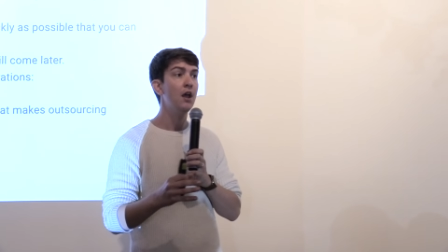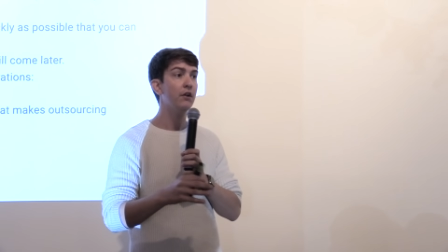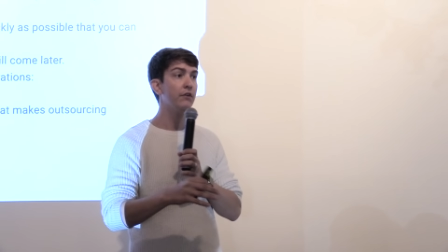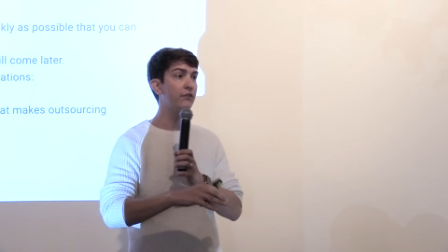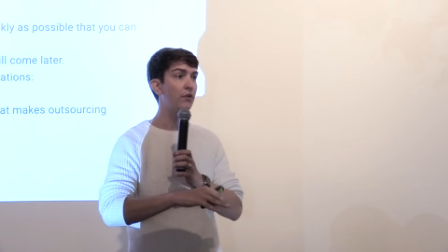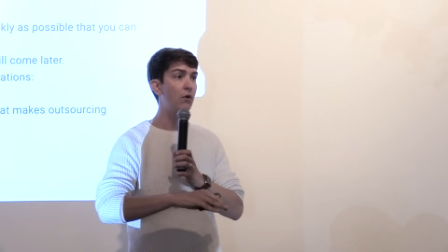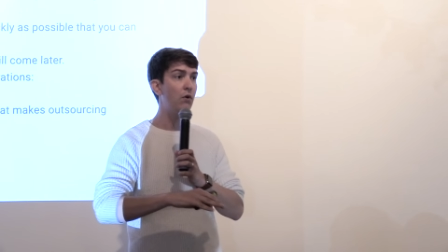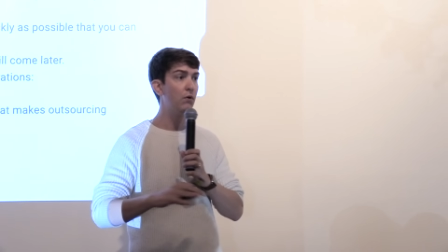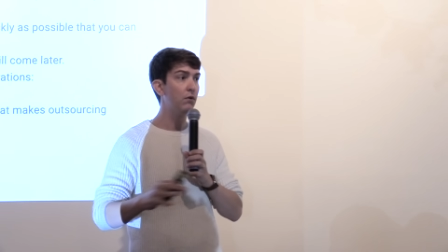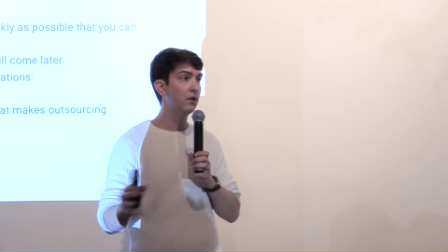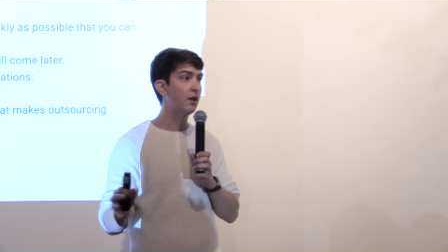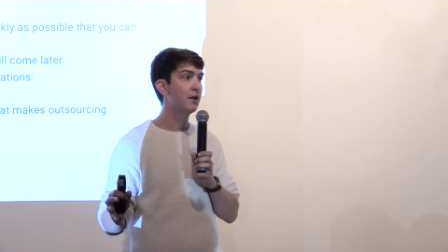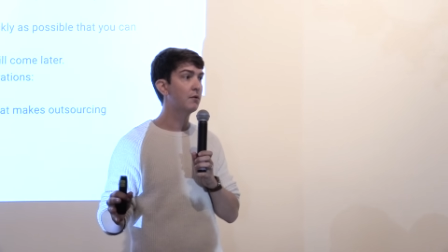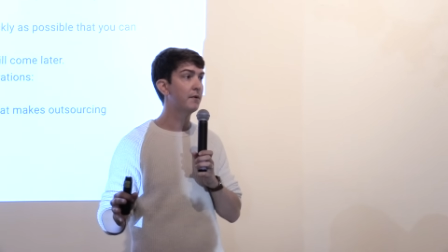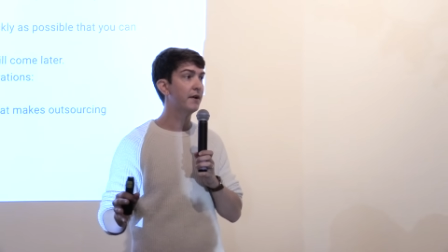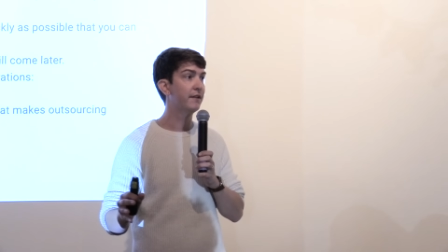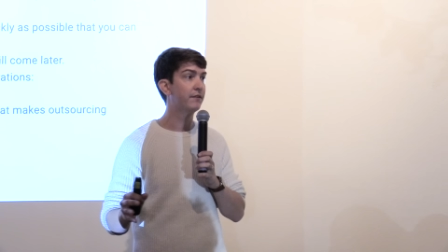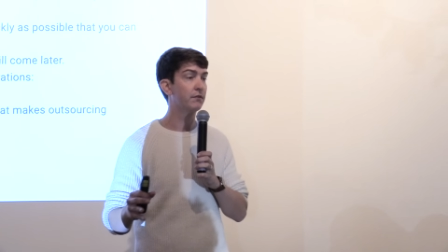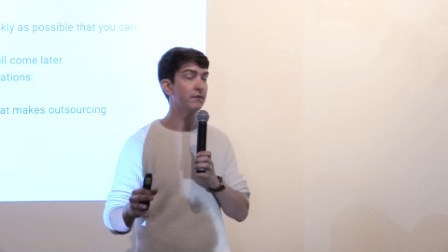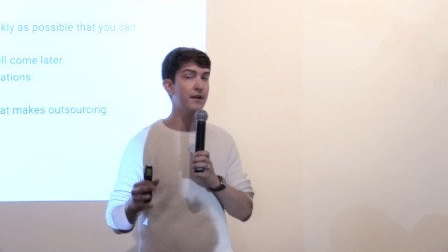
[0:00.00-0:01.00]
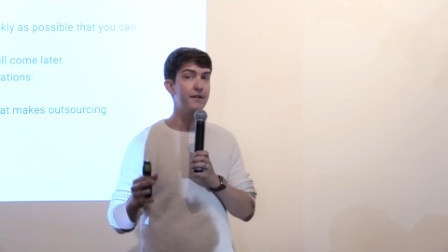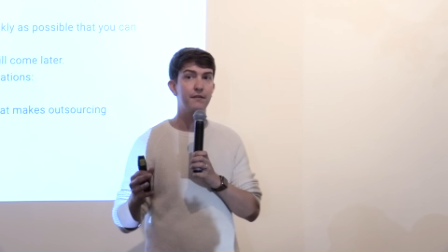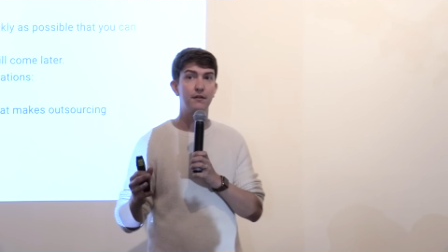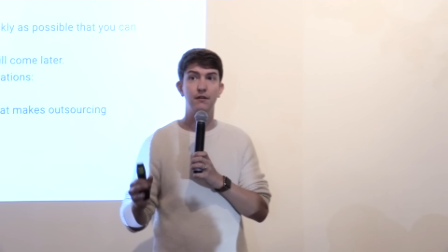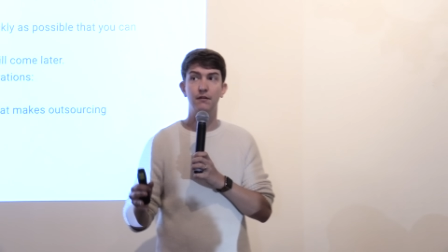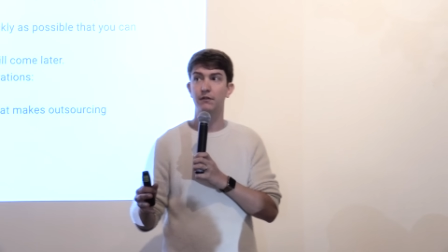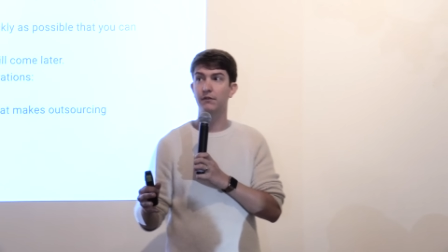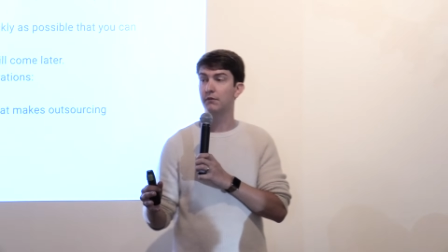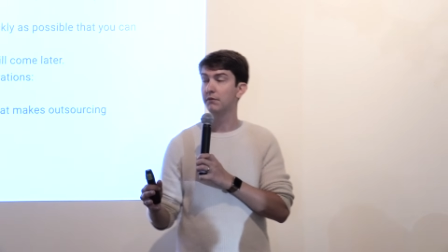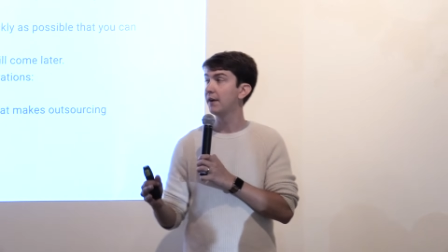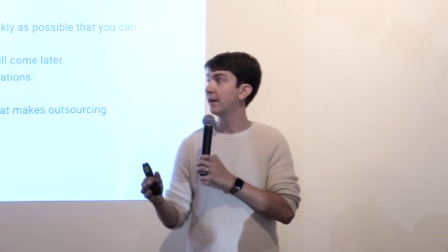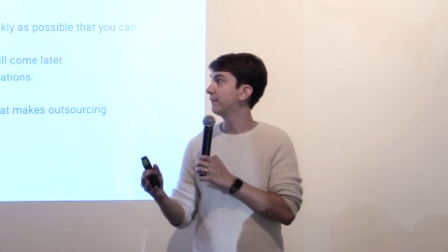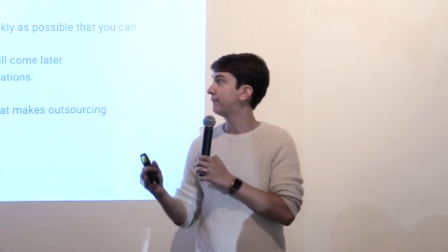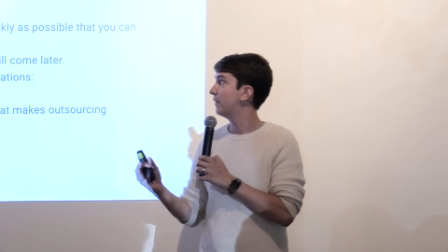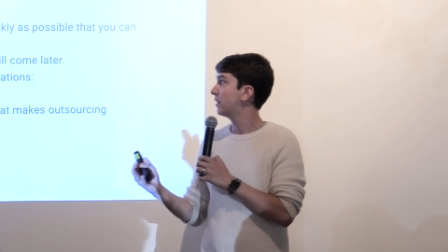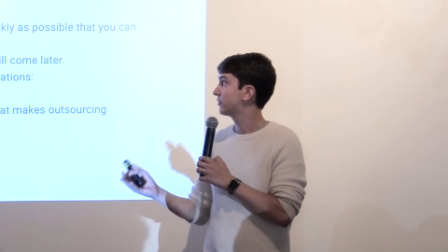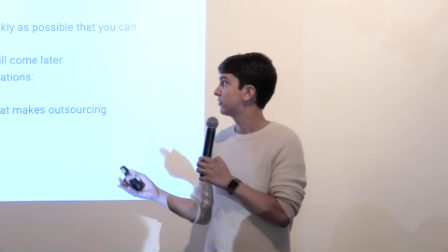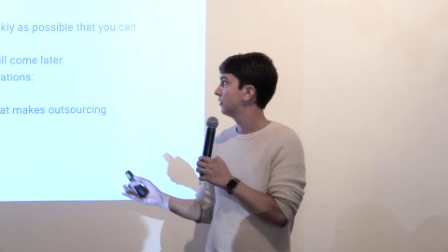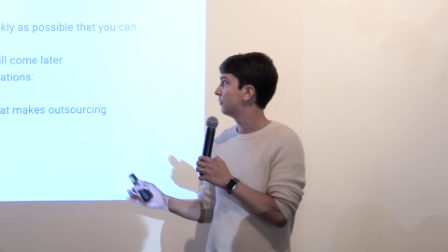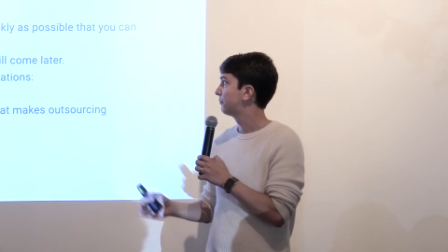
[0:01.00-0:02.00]
There's a whole lot of ways to write
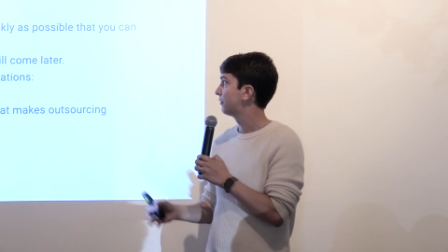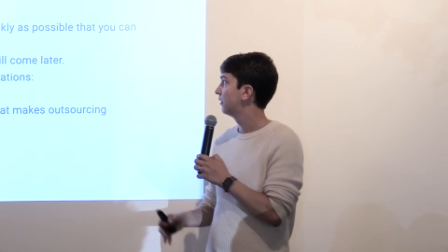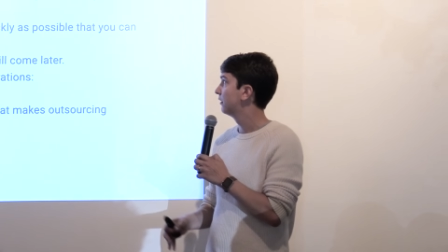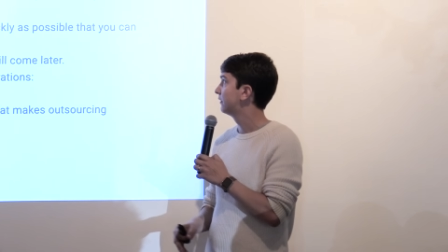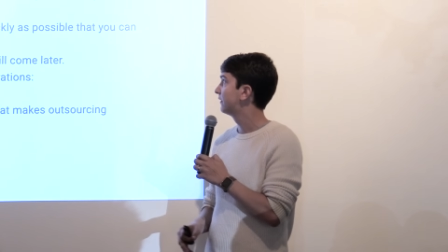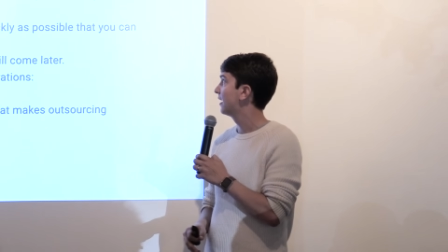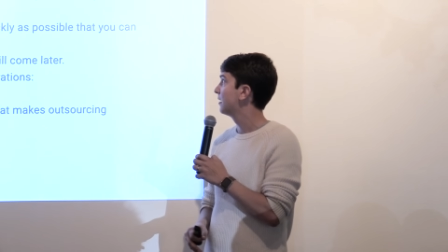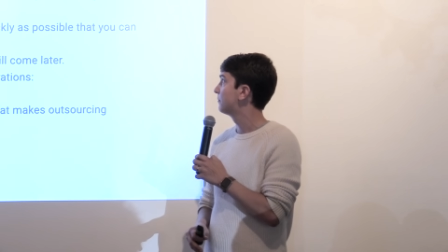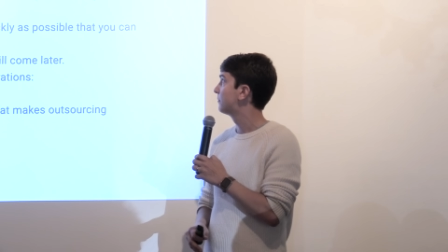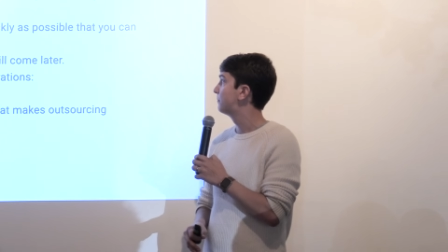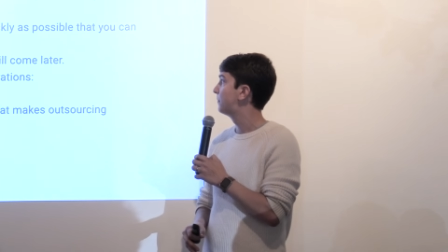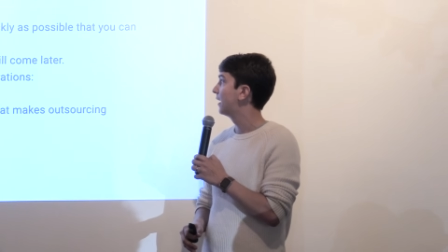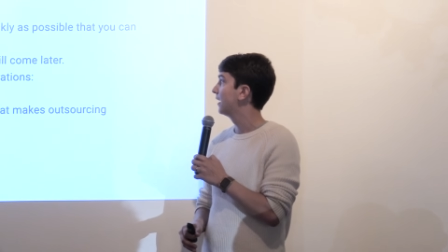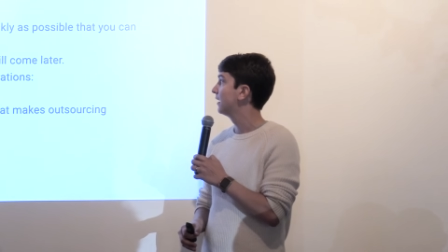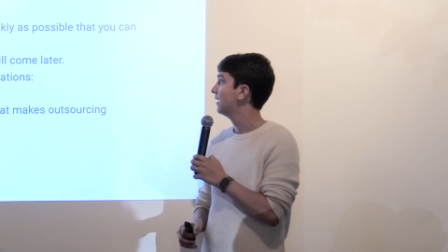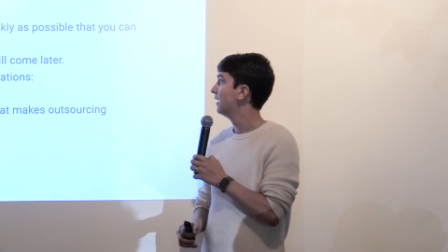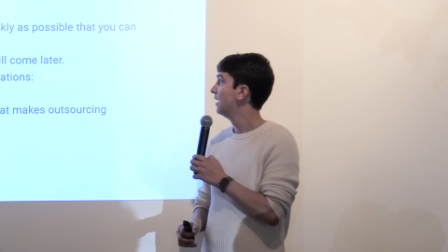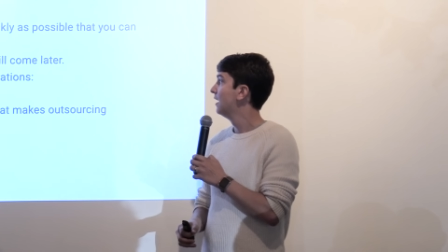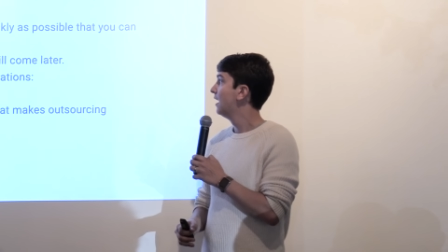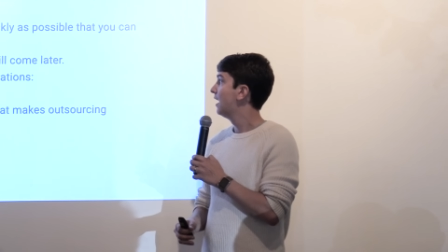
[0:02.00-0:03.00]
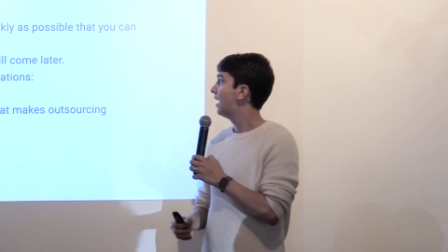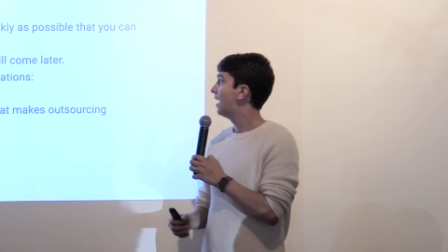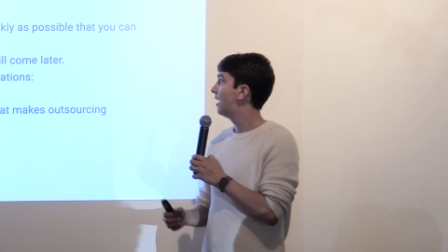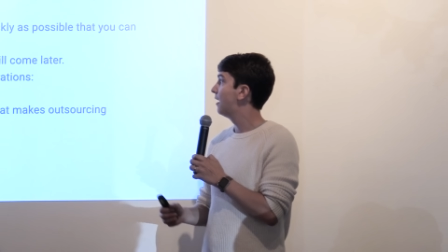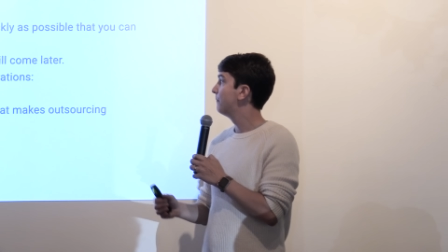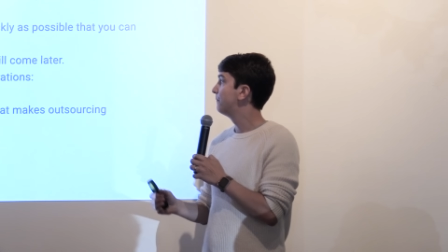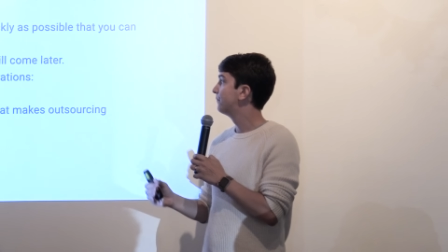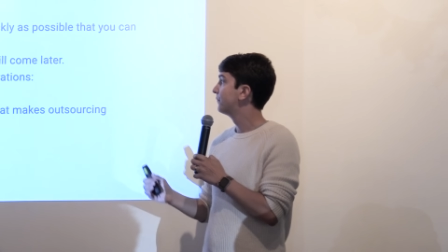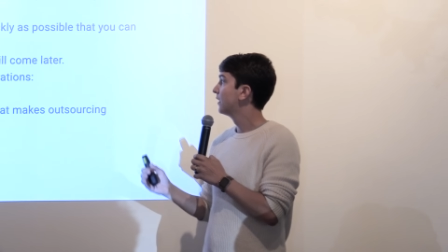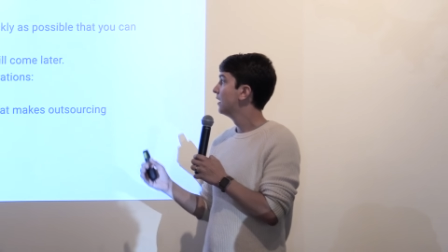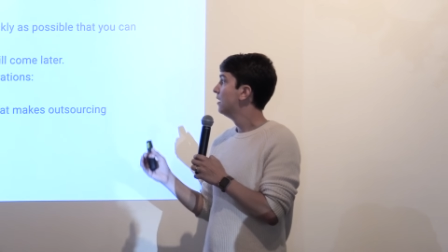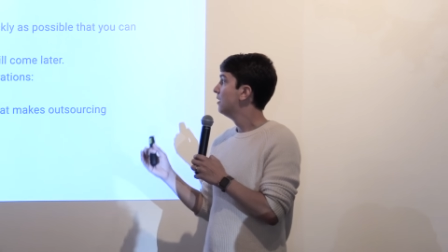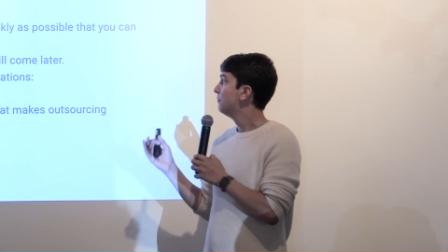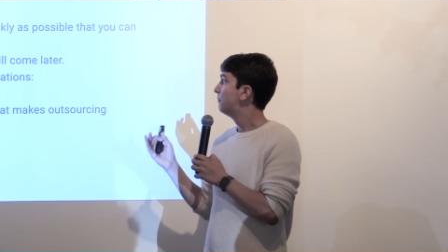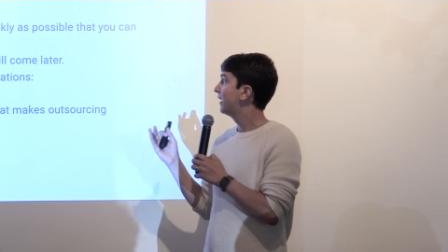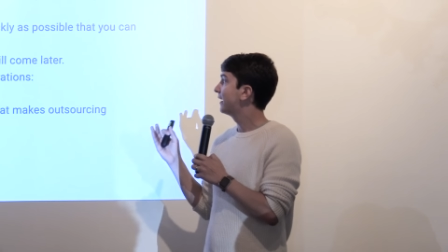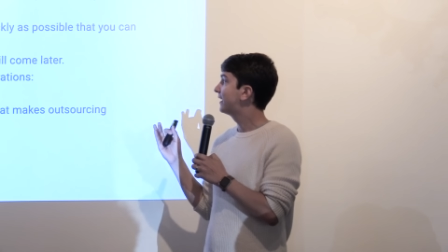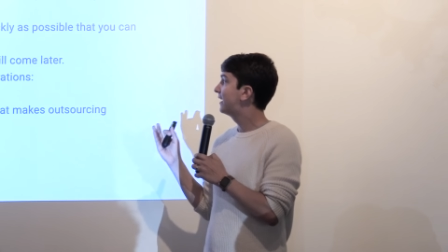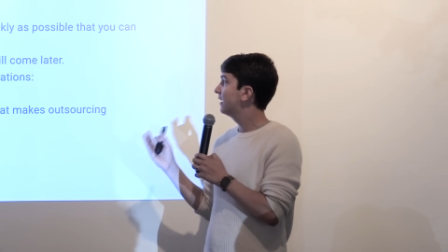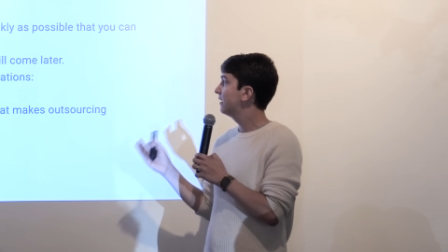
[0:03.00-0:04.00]
functional prototypes, but
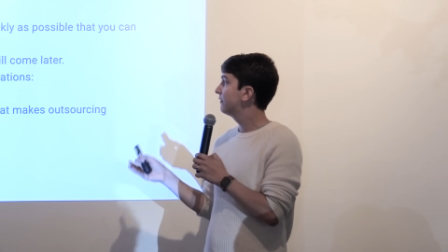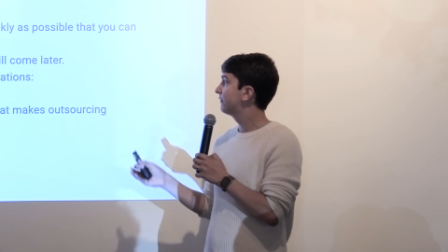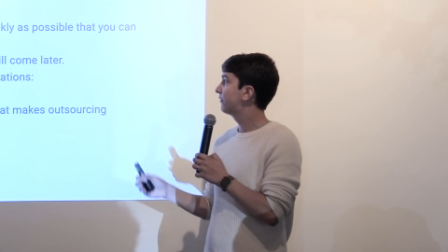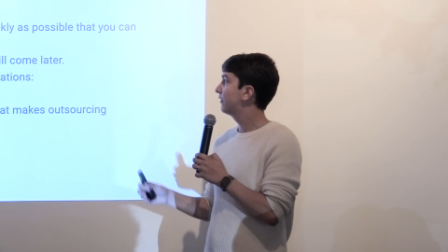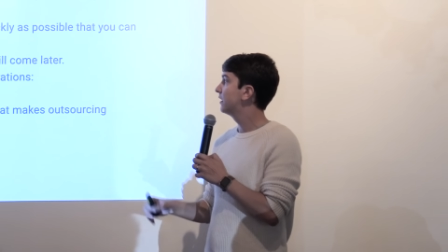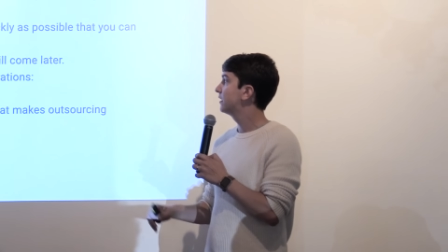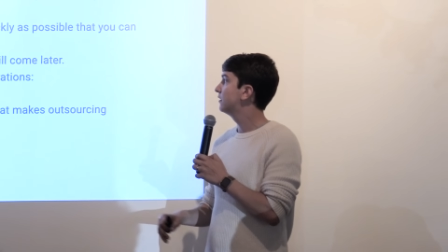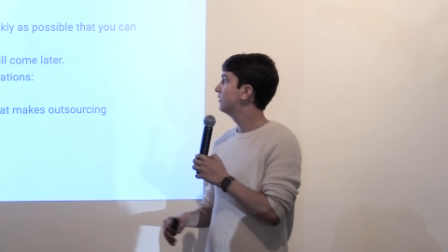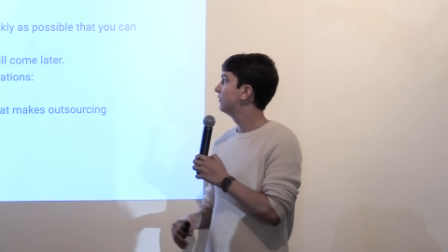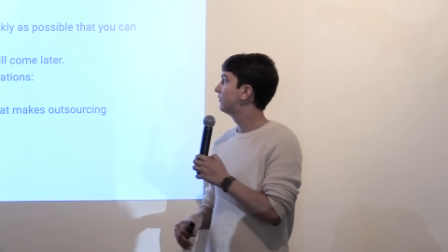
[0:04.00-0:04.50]
get in front of